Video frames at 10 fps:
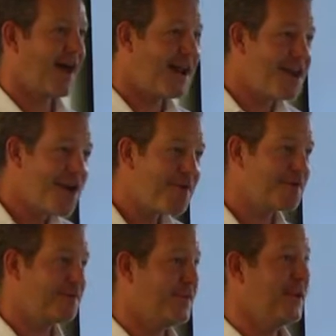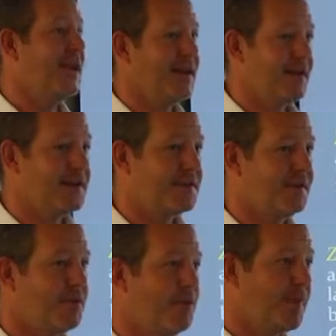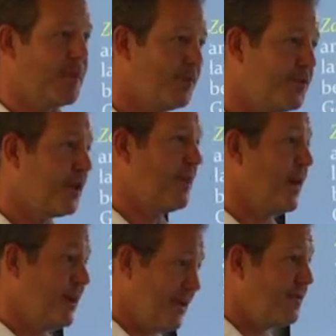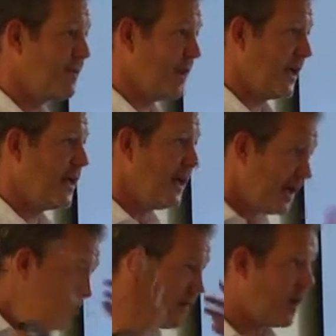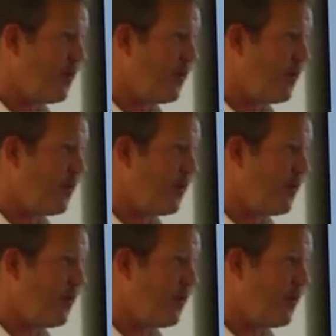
I know it's ridiculous, but people treat me differently if I